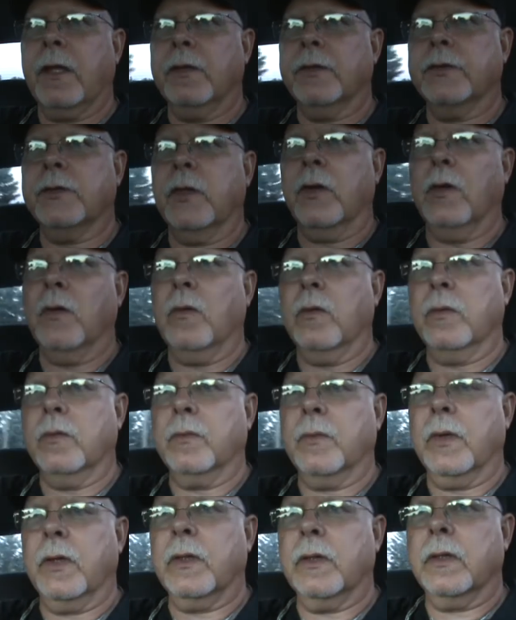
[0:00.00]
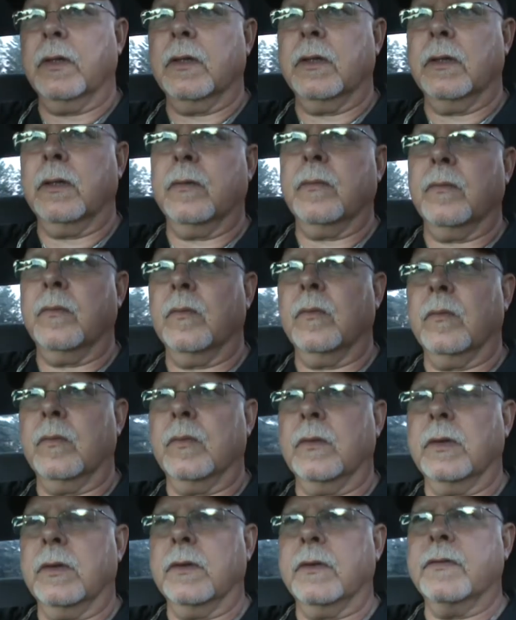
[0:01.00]
So
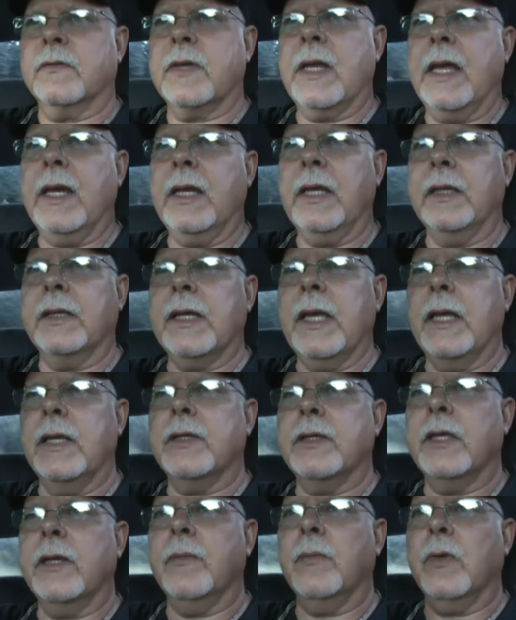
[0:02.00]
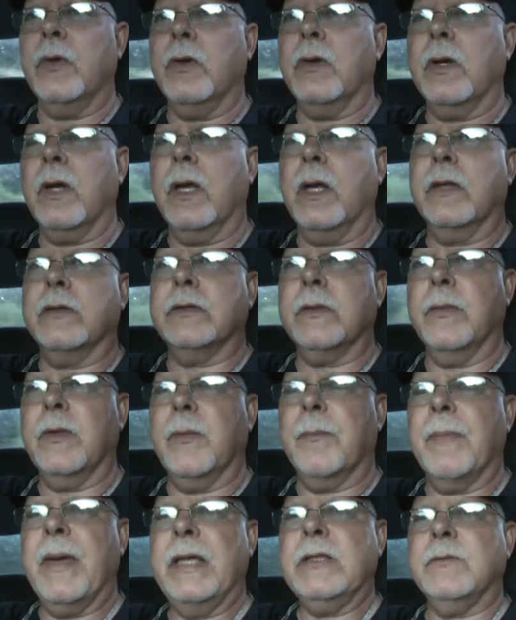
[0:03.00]
standing dead timber, some of
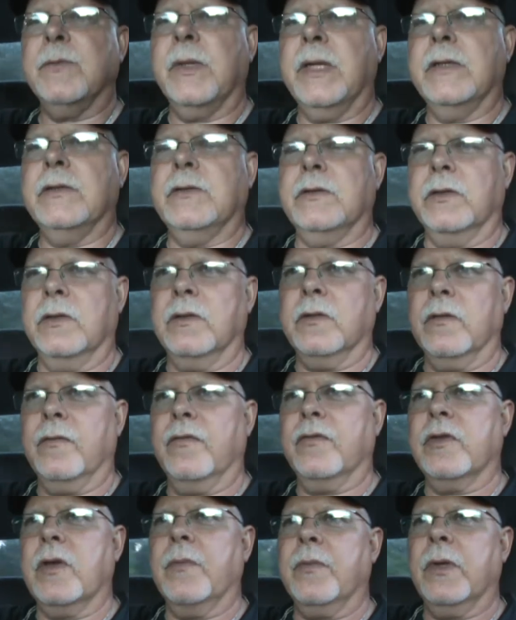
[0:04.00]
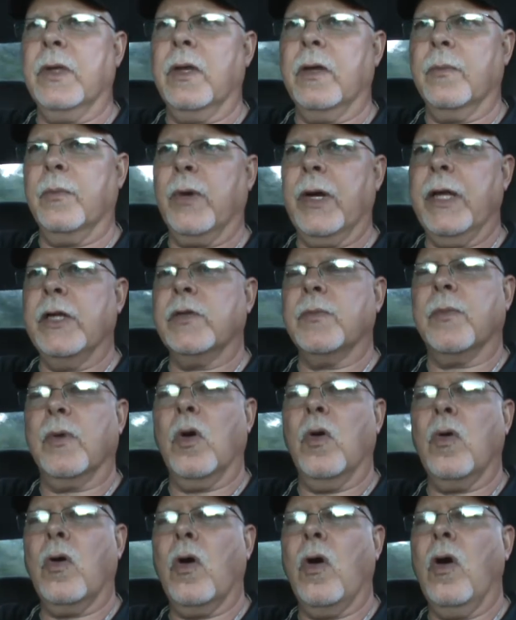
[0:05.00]
the best places is if a branch
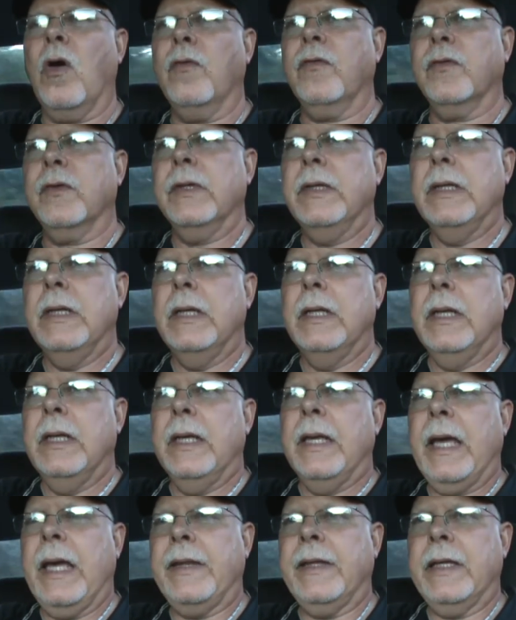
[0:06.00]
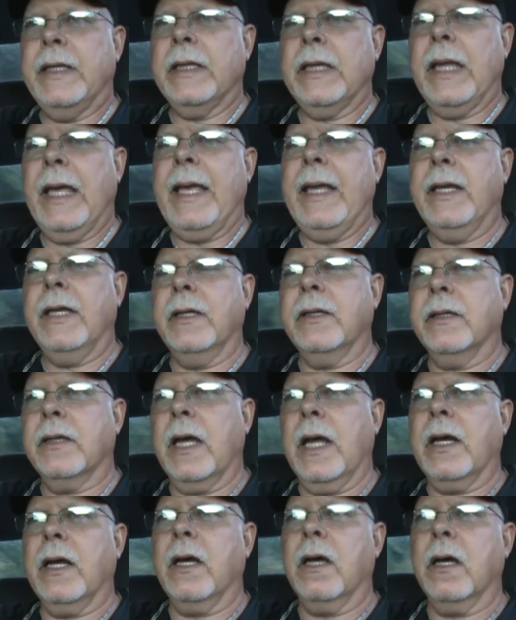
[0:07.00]
broke off and then landed and
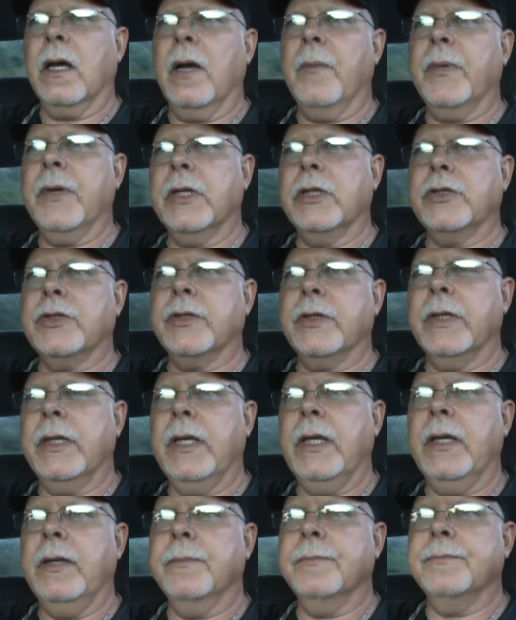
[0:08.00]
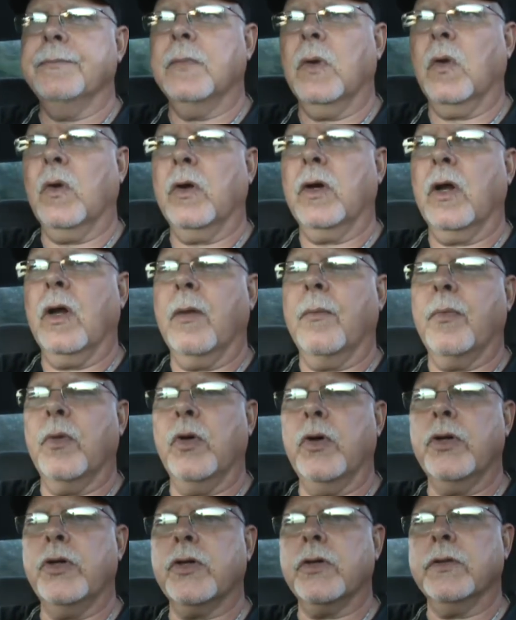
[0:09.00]
got hung up in a tree or in a
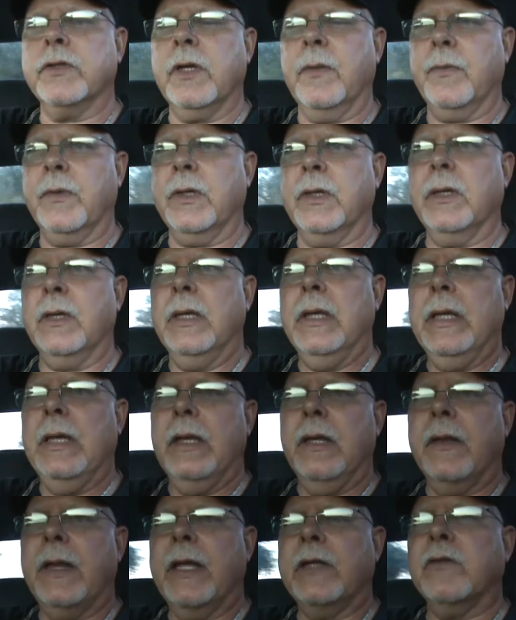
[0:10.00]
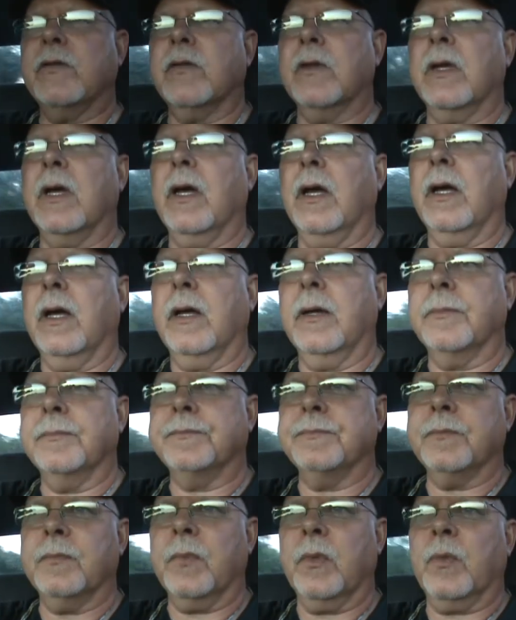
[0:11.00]
bush or something. That's
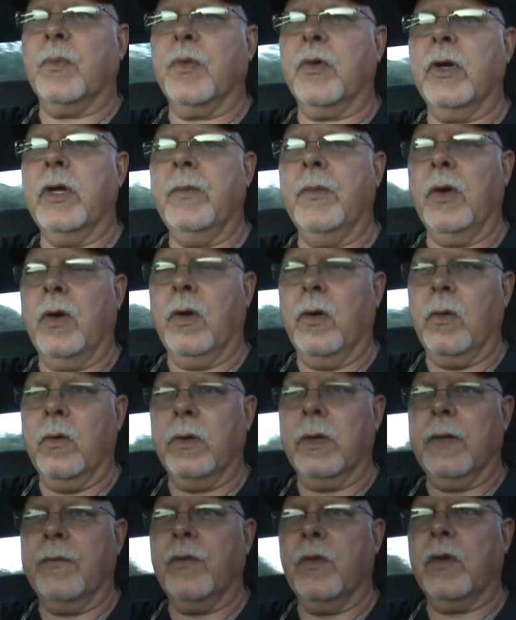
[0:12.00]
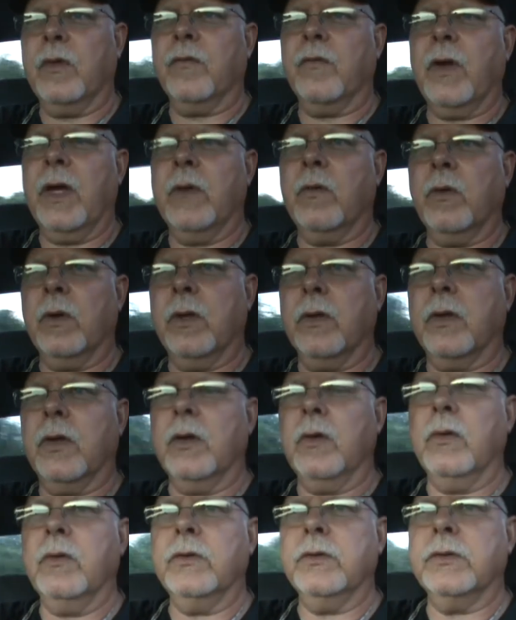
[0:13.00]
primo if you can find one of
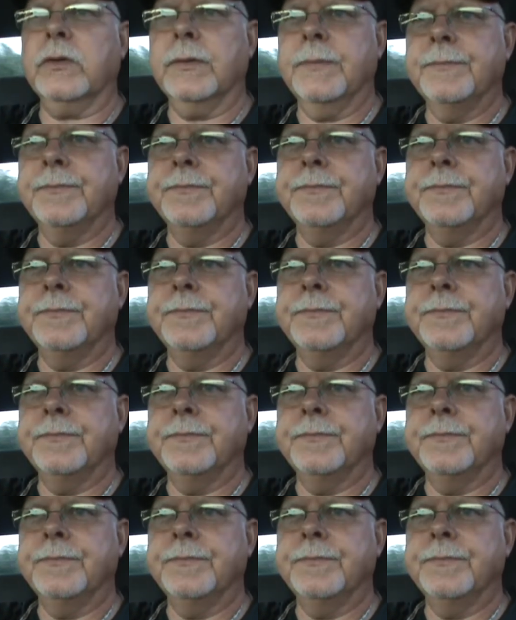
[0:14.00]
those.